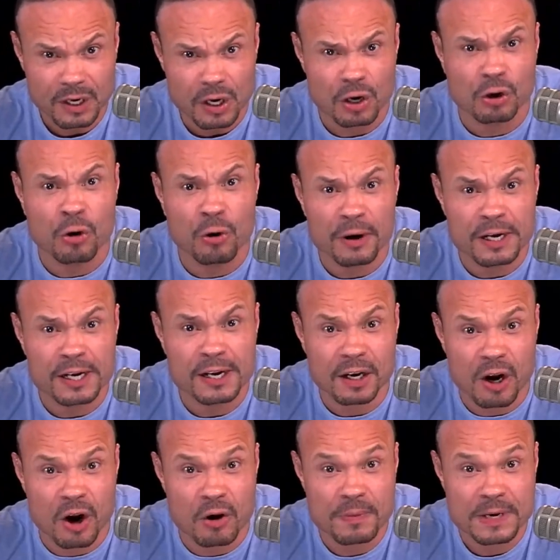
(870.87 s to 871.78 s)
according to
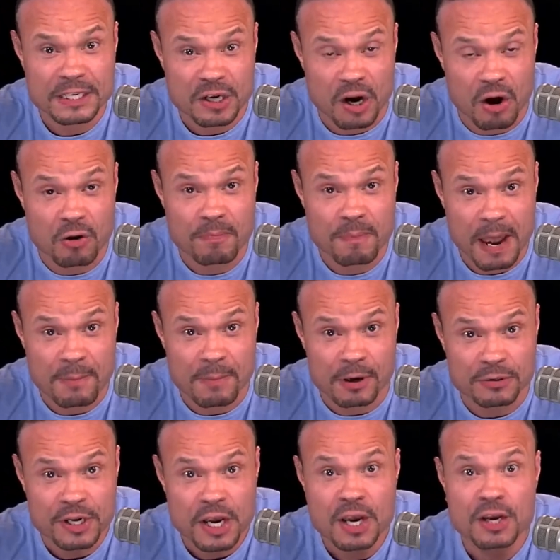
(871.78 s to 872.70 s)
Comey's own
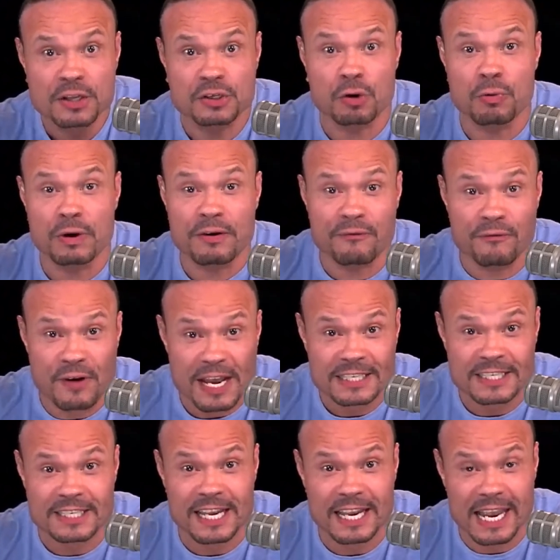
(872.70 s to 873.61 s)
memos, to
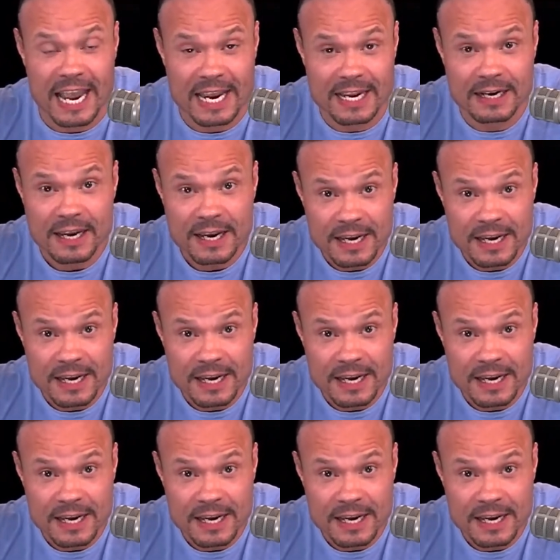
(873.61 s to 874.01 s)
investigate